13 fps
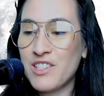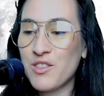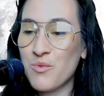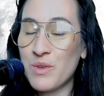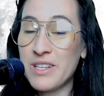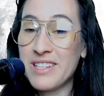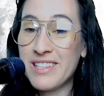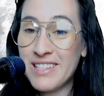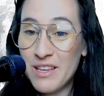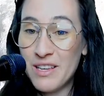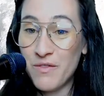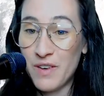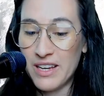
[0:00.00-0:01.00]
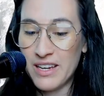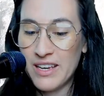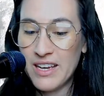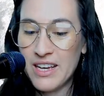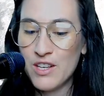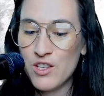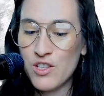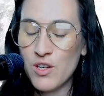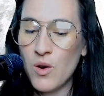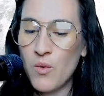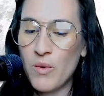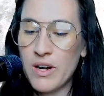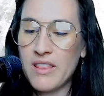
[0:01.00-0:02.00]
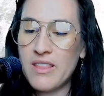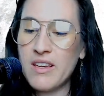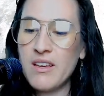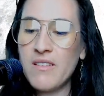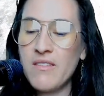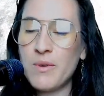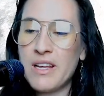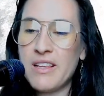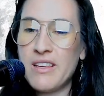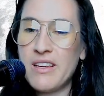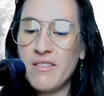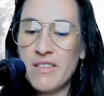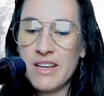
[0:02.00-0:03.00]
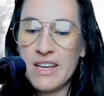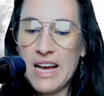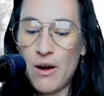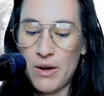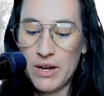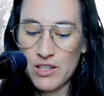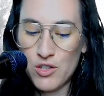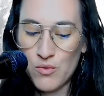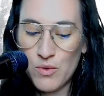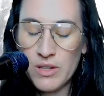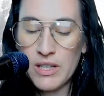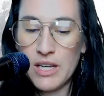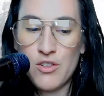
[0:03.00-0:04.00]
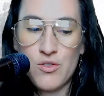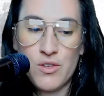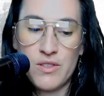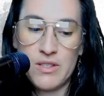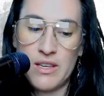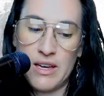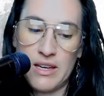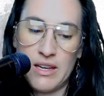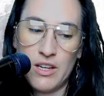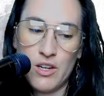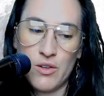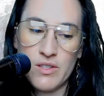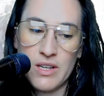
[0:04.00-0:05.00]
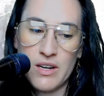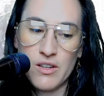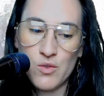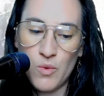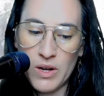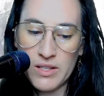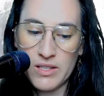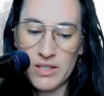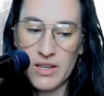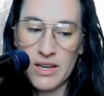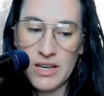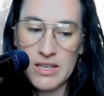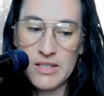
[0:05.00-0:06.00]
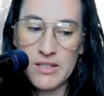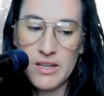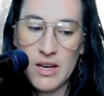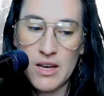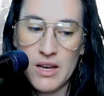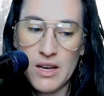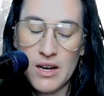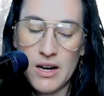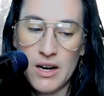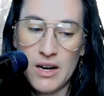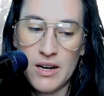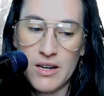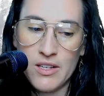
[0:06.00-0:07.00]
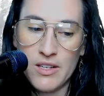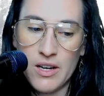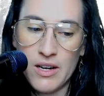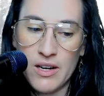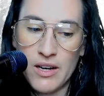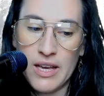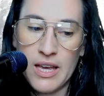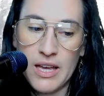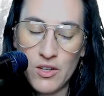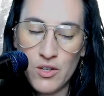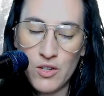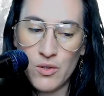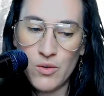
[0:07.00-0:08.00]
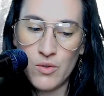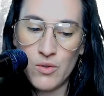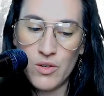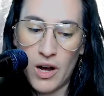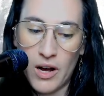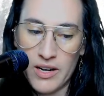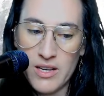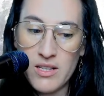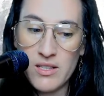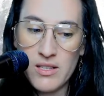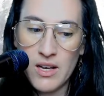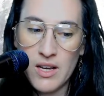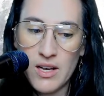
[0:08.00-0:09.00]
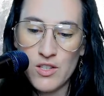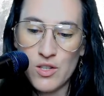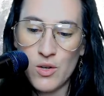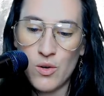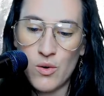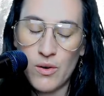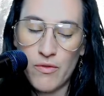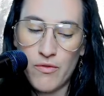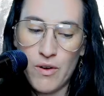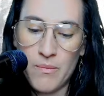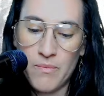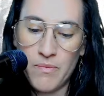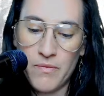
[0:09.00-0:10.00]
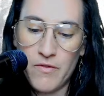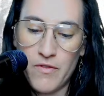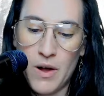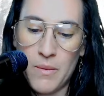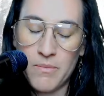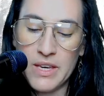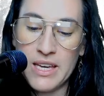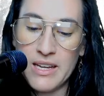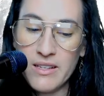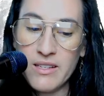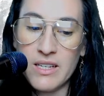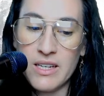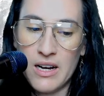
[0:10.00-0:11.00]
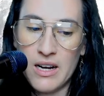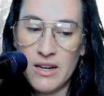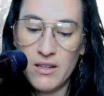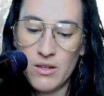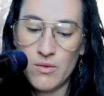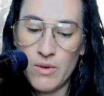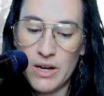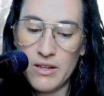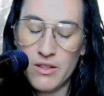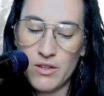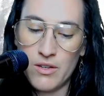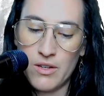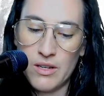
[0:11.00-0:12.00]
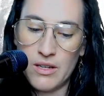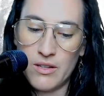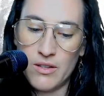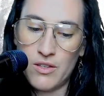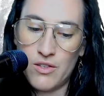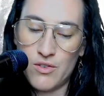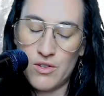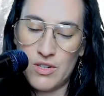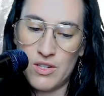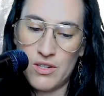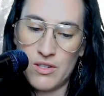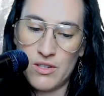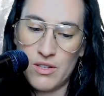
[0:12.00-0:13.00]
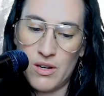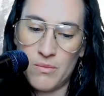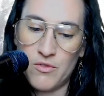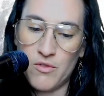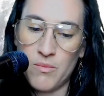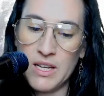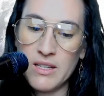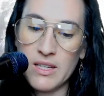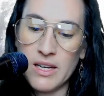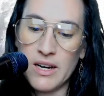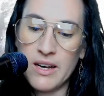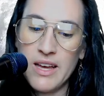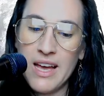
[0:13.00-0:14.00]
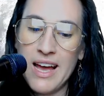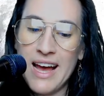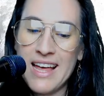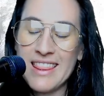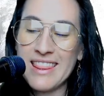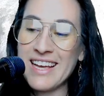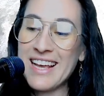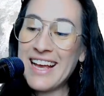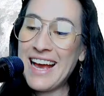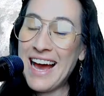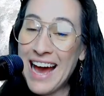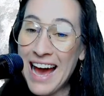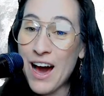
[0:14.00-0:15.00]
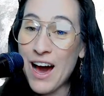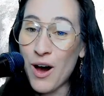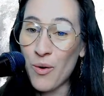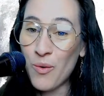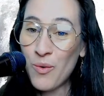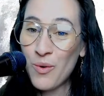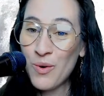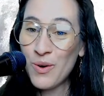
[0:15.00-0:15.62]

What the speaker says: receiving. So what I think of when I think of the cow, and it's really interesting that, Saraswati is a Hindu goddess. So from India, right? This tradition comes from India, and the cow